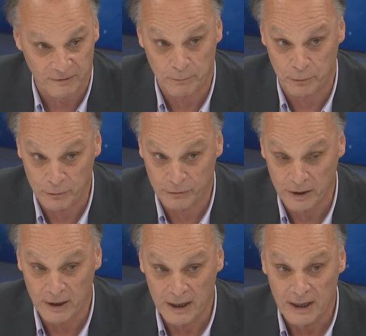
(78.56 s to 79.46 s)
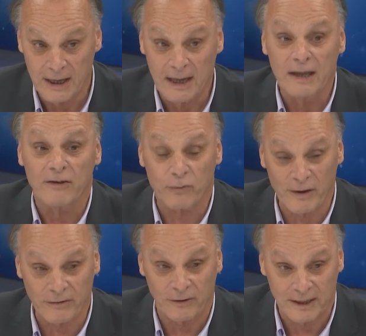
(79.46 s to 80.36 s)
there are 220
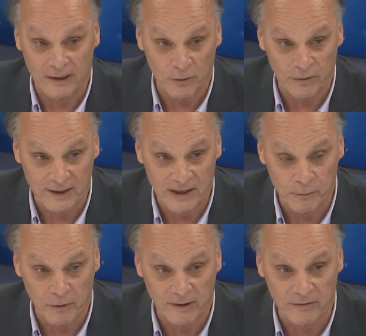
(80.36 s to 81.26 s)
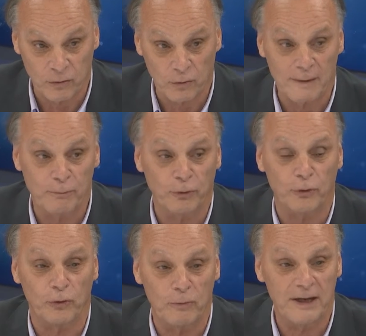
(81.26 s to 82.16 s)
million in sales,
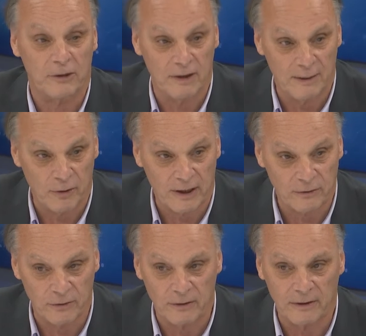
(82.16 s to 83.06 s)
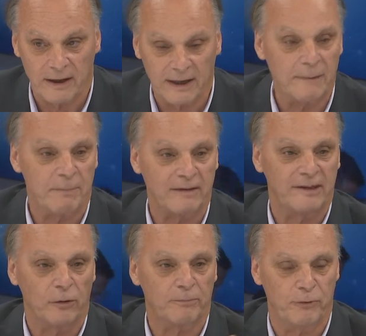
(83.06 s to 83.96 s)
74 for
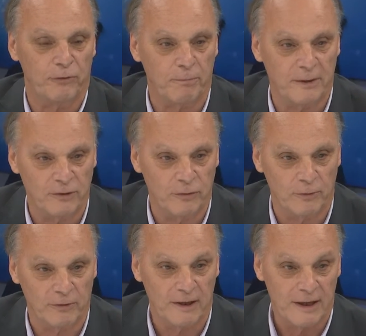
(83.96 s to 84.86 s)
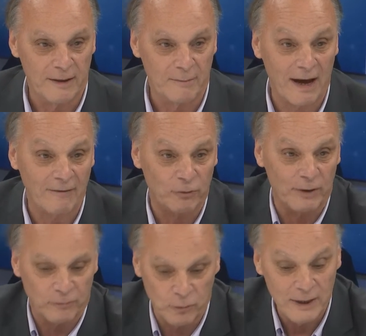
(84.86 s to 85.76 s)
export, and over 2,000
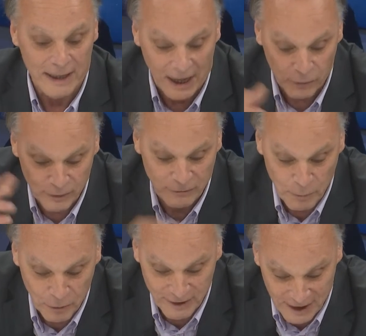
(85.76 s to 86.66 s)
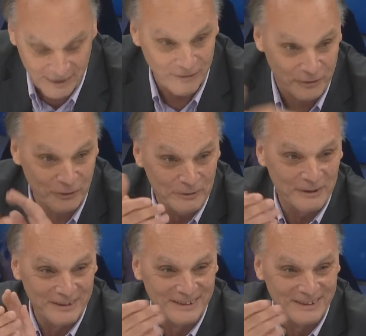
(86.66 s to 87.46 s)
employees in several countries all over the world. So